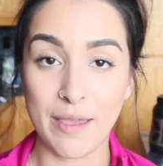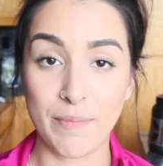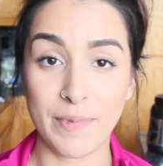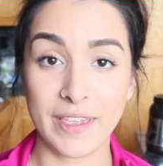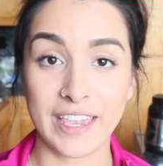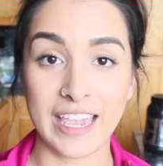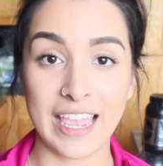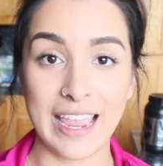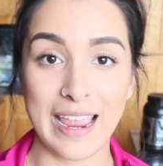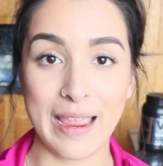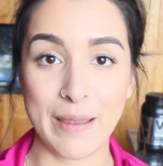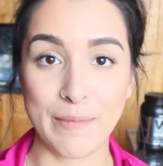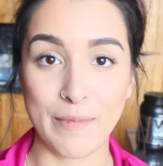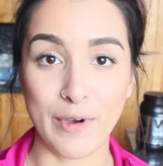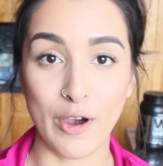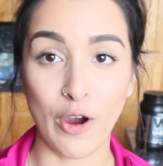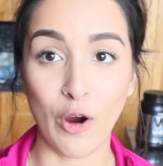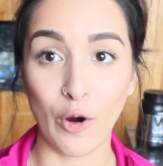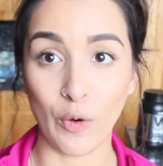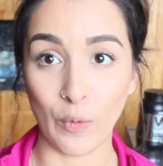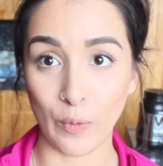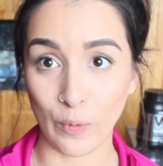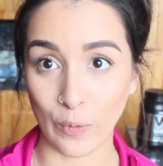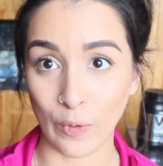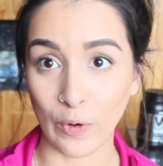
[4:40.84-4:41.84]
It became a
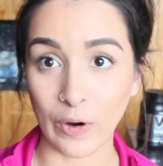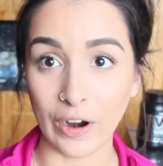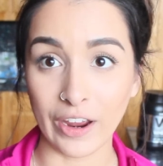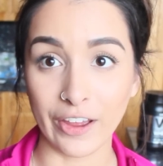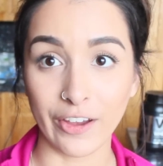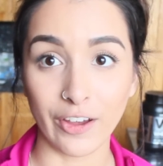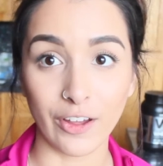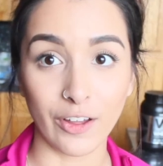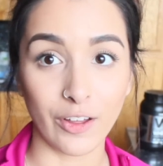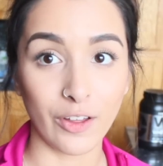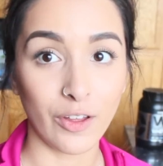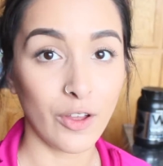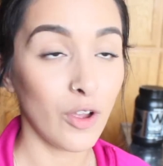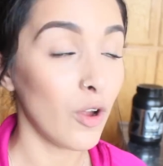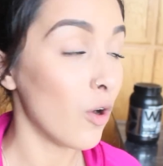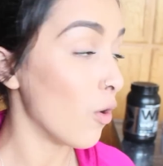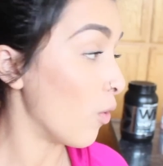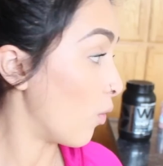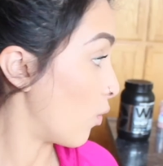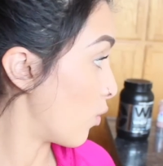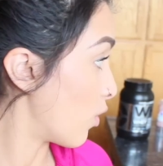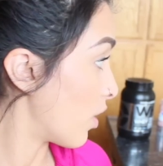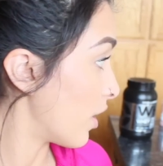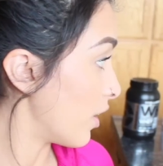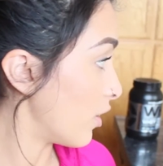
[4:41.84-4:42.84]

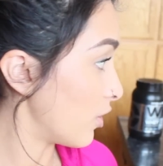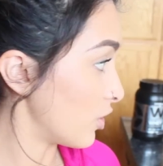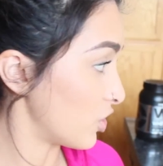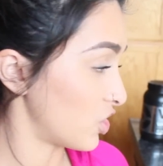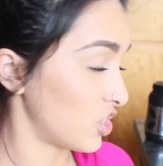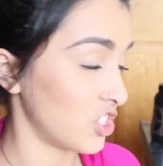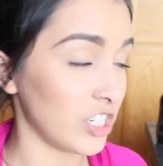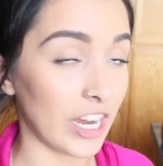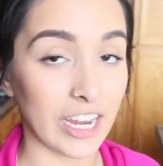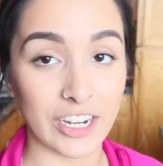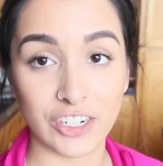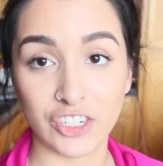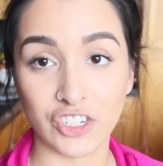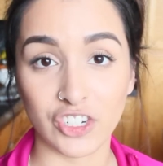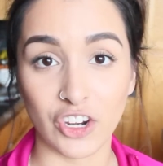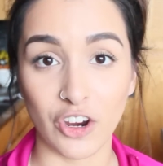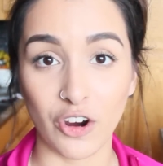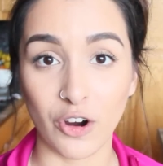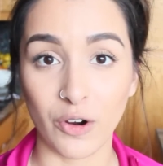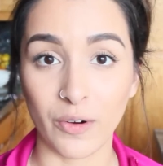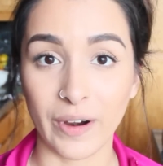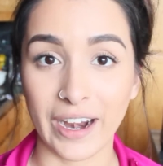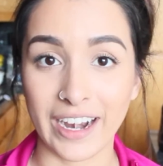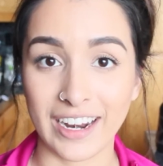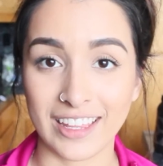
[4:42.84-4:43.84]
royal shit
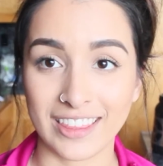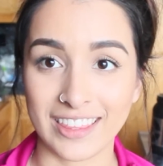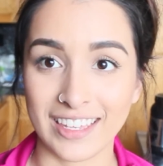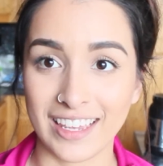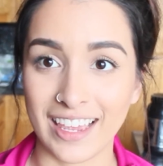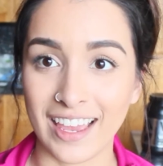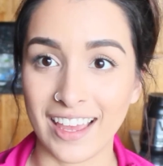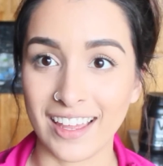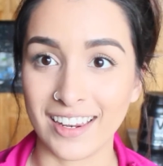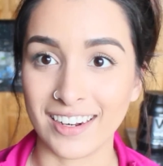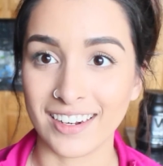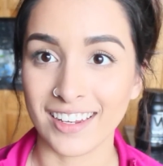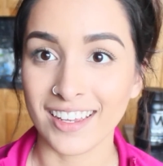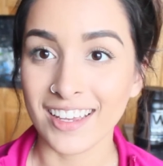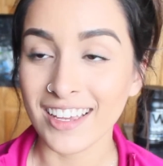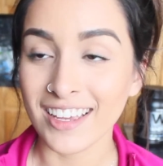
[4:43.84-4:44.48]
show right at the end.